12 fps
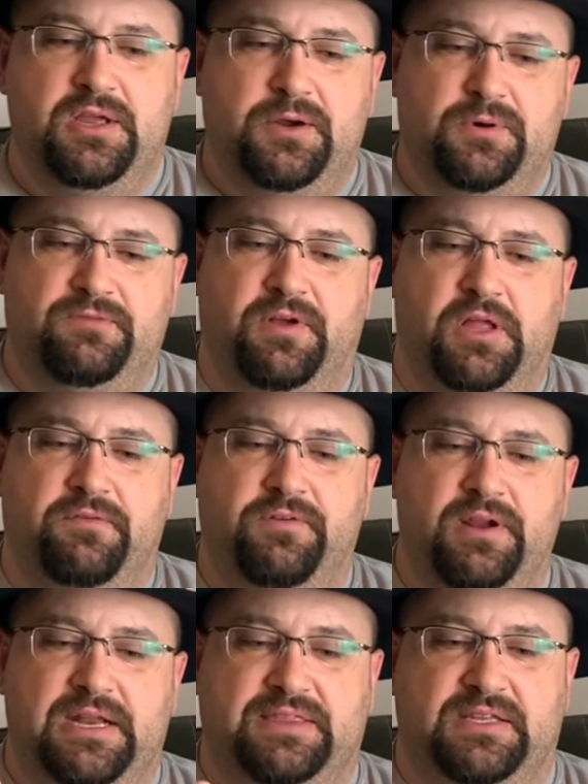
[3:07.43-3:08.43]

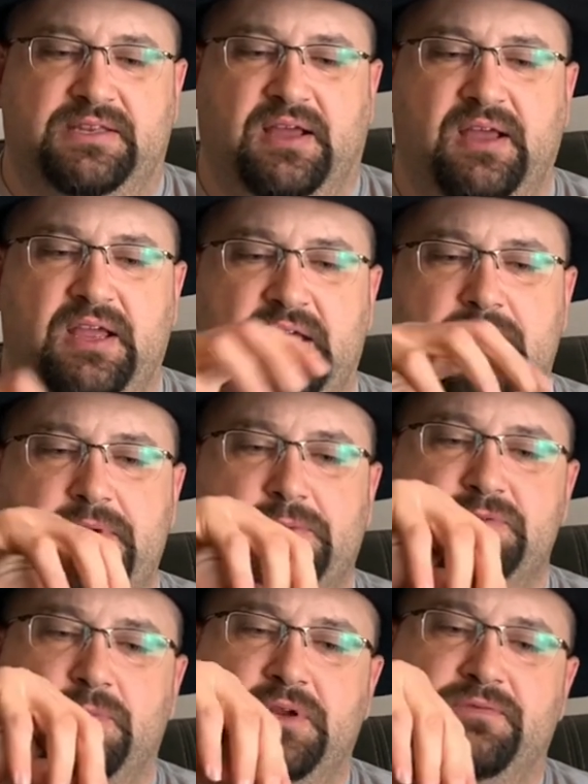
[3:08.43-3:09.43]
revolver, and at the time, it
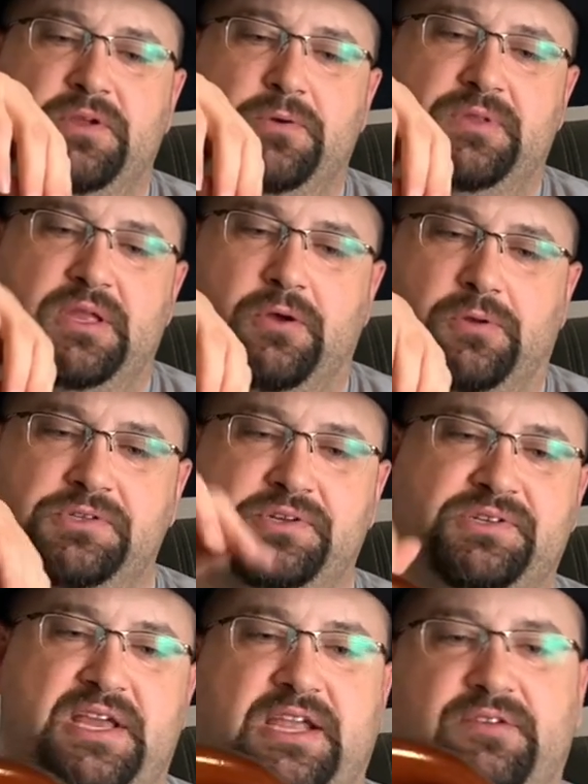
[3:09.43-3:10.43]
was one of the only
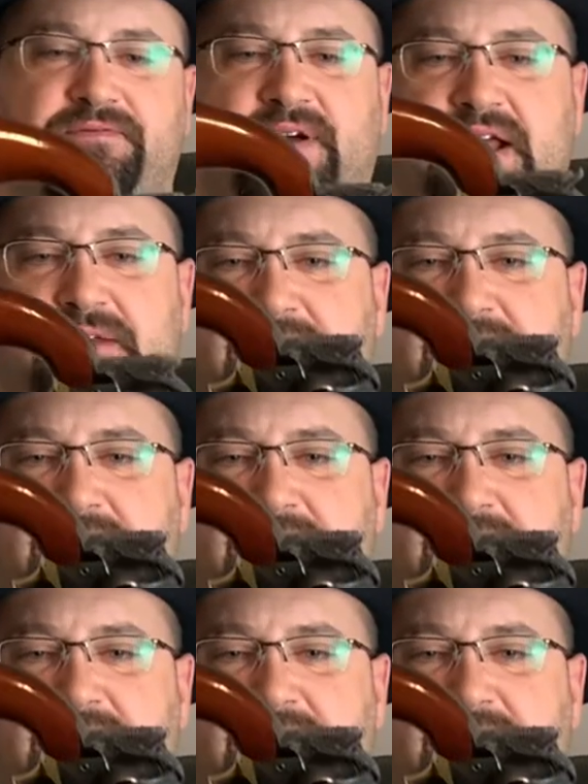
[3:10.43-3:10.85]
holsters I could find